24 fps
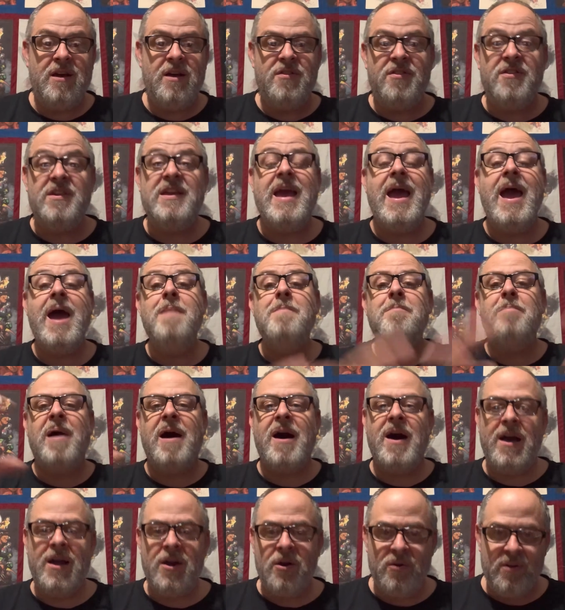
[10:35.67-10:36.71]
the
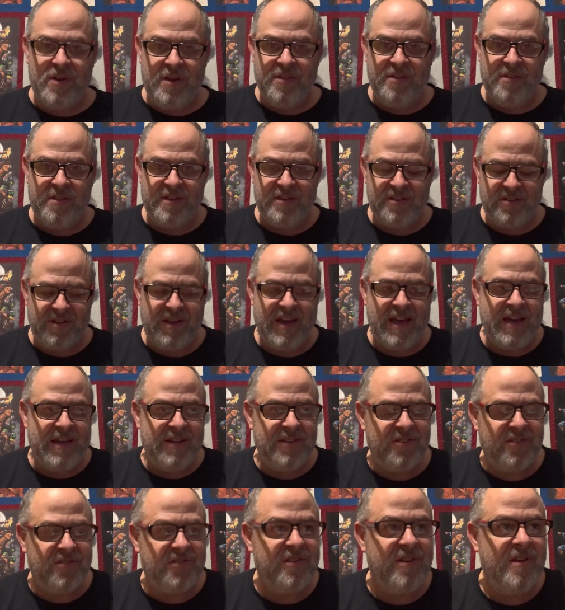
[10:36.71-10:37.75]
Empire in this
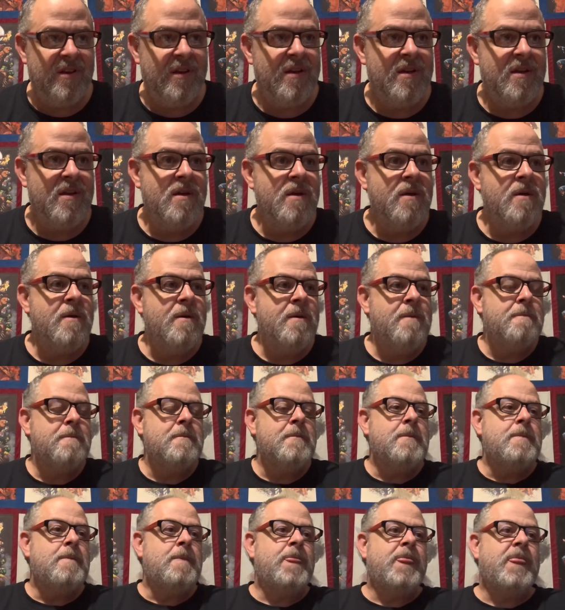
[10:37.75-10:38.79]
case
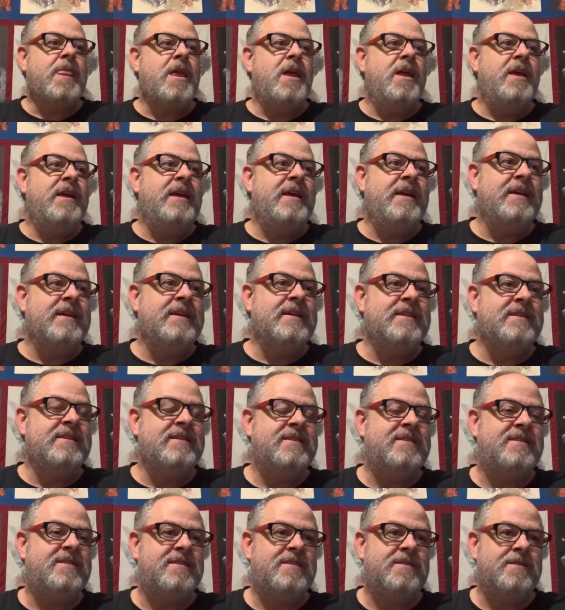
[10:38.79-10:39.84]

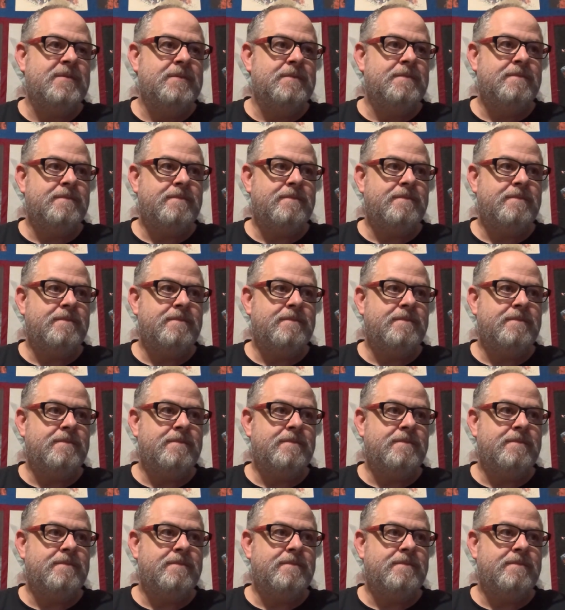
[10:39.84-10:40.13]
is